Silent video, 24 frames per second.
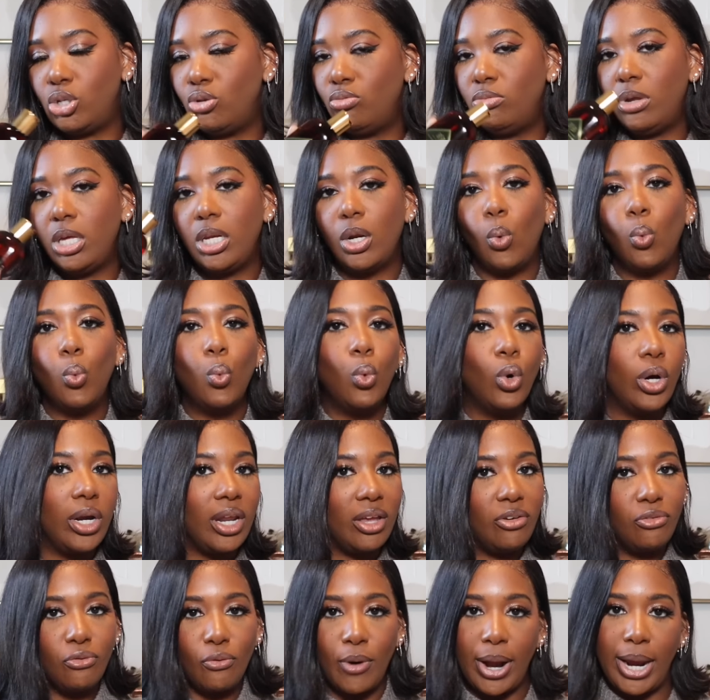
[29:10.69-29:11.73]
you need a woody
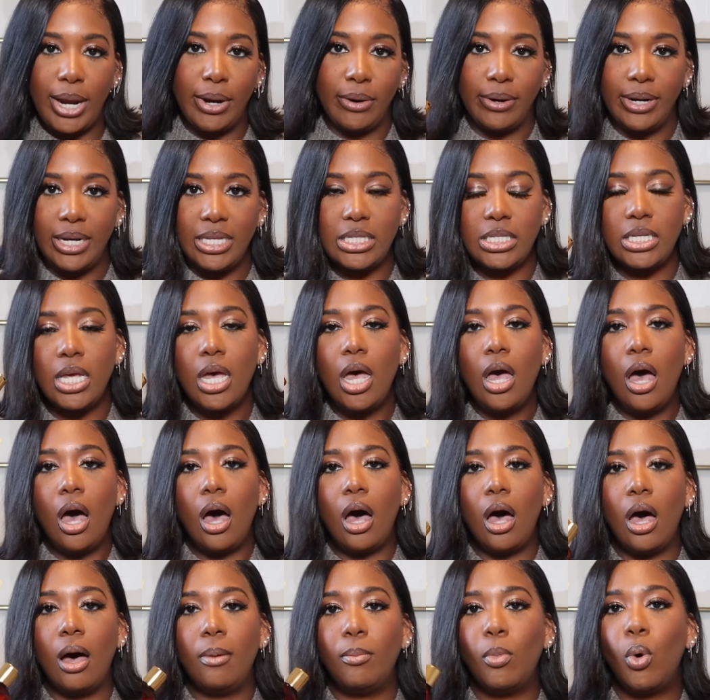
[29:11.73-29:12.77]
fragrance
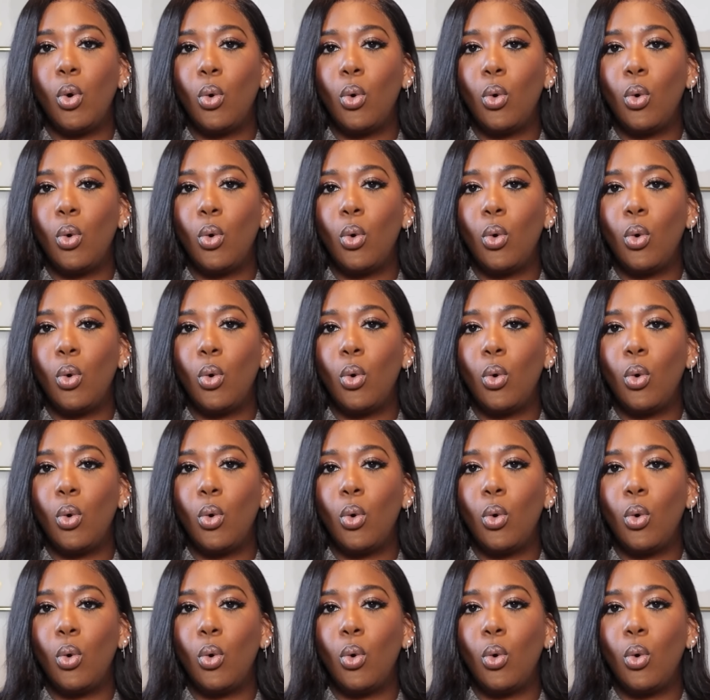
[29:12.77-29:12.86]
um,